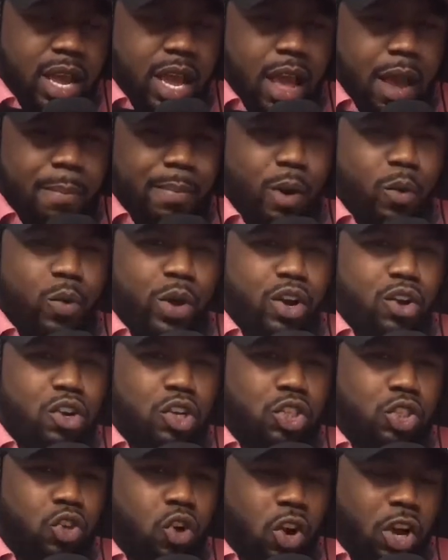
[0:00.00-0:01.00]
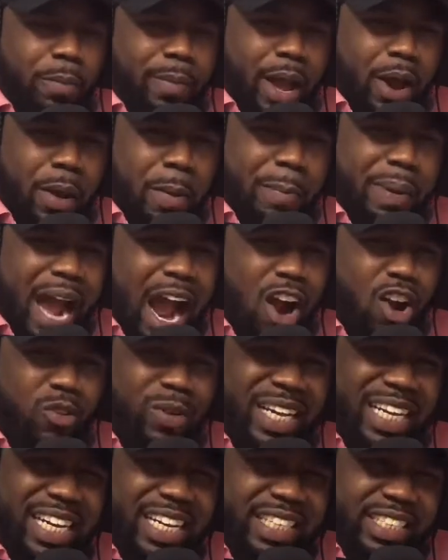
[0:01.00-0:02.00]
but we're going to talk about
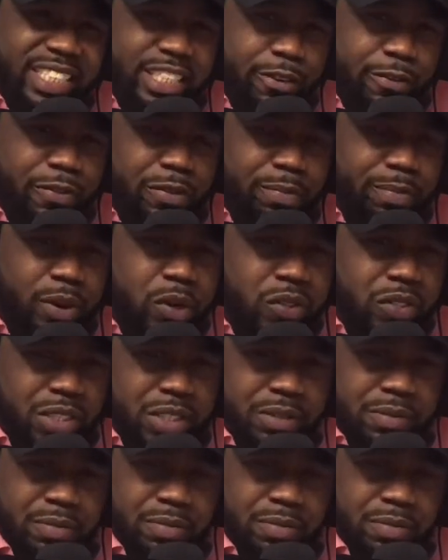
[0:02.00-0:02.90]
empowering a different person.